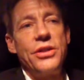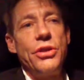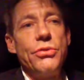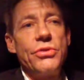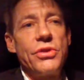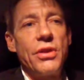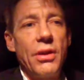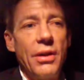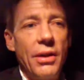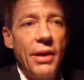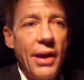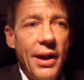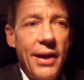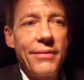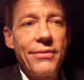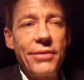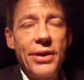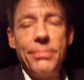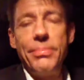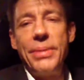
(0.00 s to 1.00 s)
Use
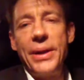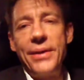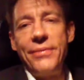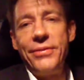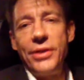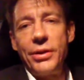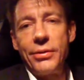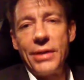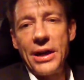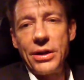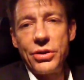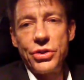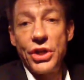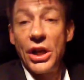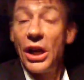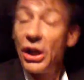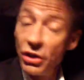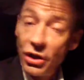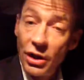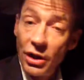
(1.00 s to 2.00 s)
every bit of your
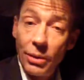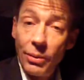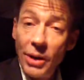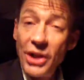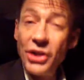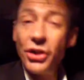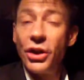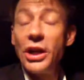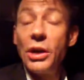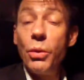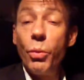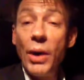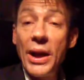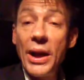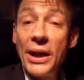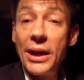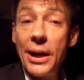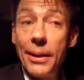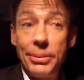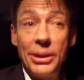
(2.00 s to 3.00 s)
energy. And you know what? You're going to
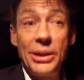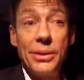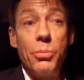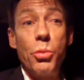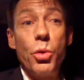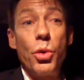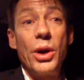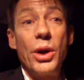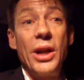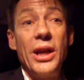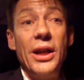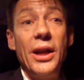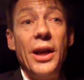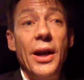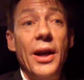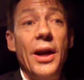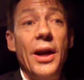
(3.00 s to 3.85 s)
wake up in the morning